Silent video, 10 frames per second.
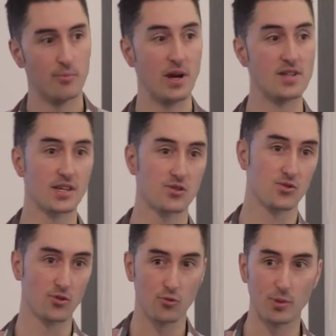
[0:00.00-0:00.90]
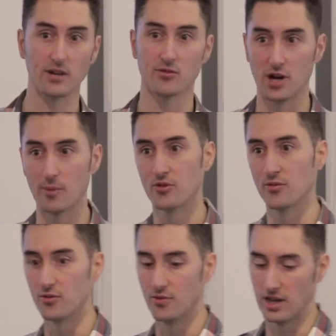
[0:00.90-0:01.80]
pen test results back for apps
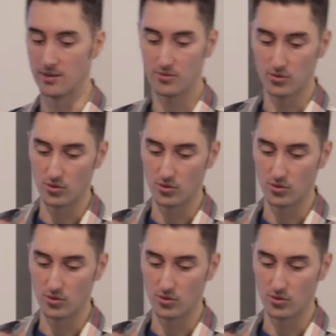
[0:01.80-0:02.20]
I've developed